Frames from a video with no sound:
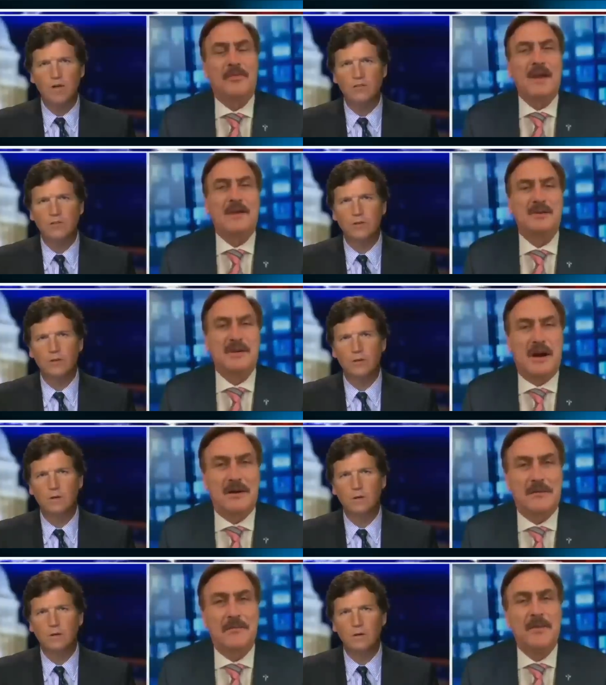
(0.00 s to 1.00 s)
Speaker 1: Thank you,
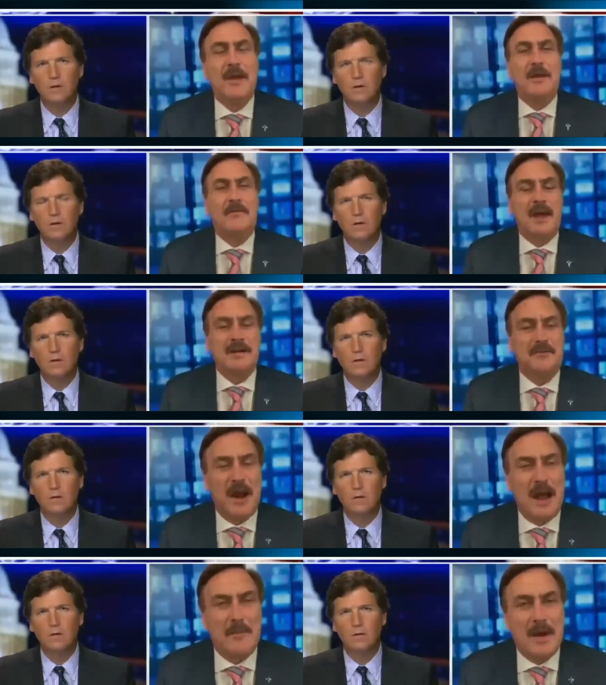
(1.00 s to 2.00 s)
Tucker. Thanks for
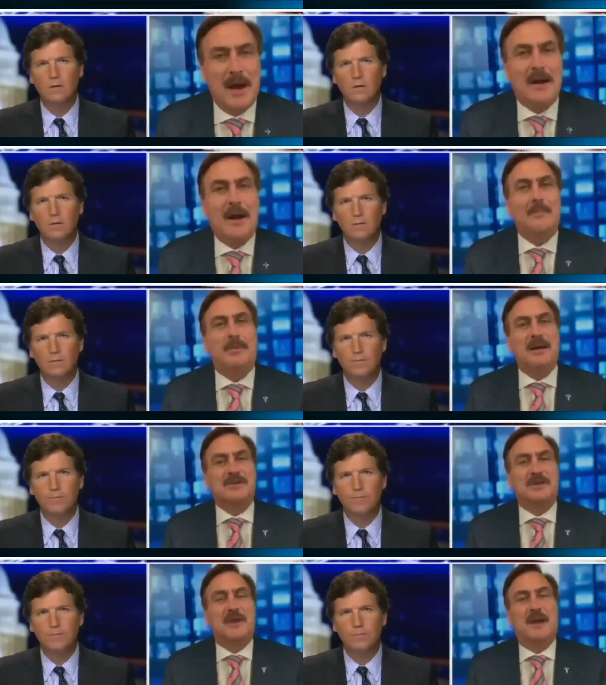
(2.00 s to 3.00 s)
having me on, and God bless
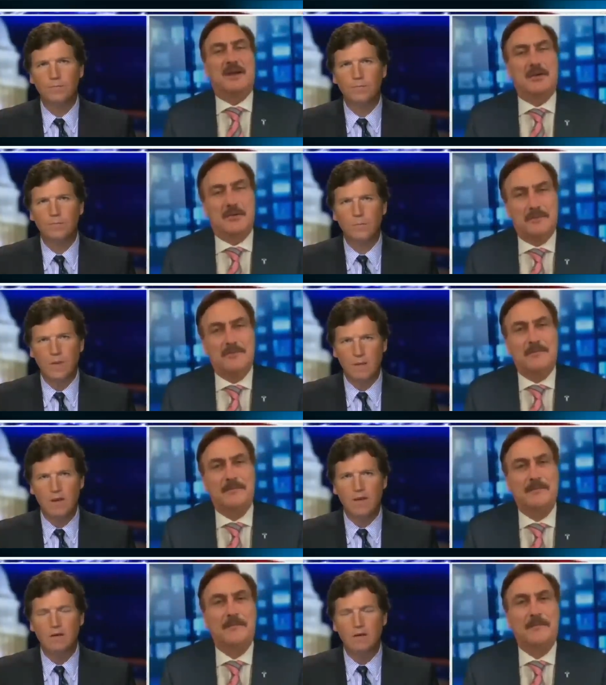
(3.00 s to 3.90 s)
you. Thank you. Amen.